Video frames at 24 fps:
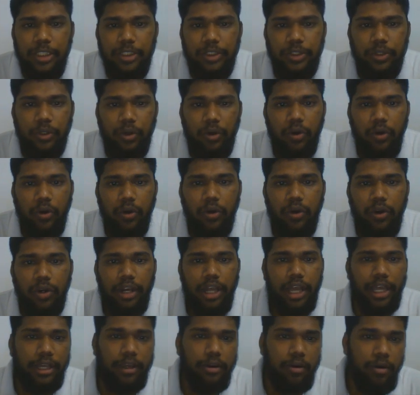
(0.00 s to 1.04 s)
So
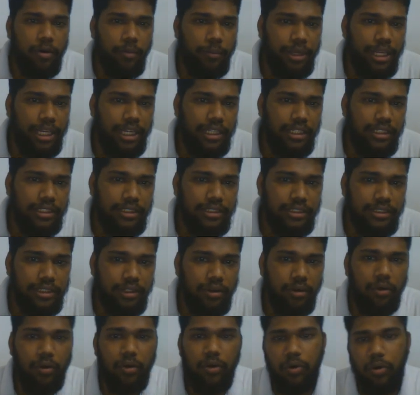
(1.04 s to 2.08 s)
dichromate
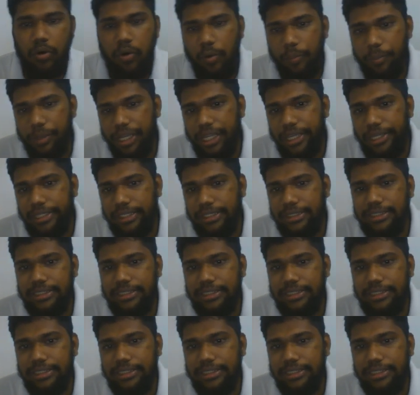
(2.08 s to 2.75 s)
or chromate,